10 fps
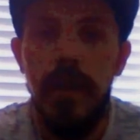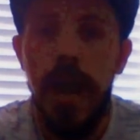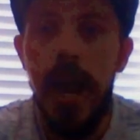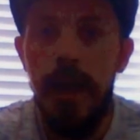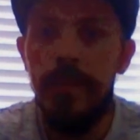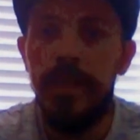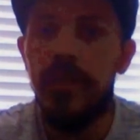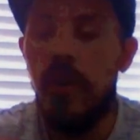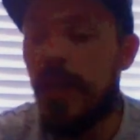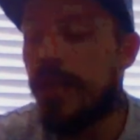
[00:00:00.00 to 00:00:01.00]
army
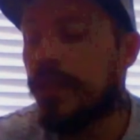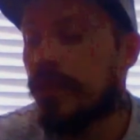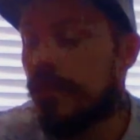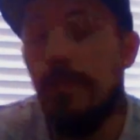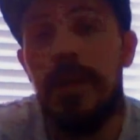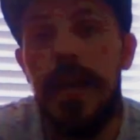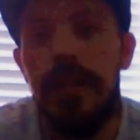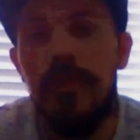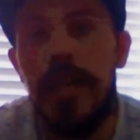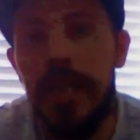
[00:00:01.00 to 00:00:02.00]
size to play,
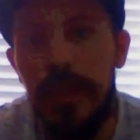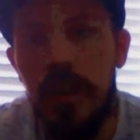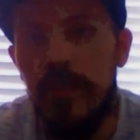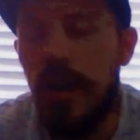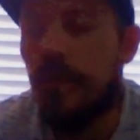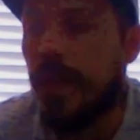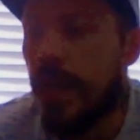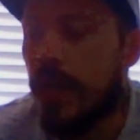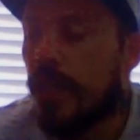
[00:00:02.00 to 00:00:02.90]
really, that are out there.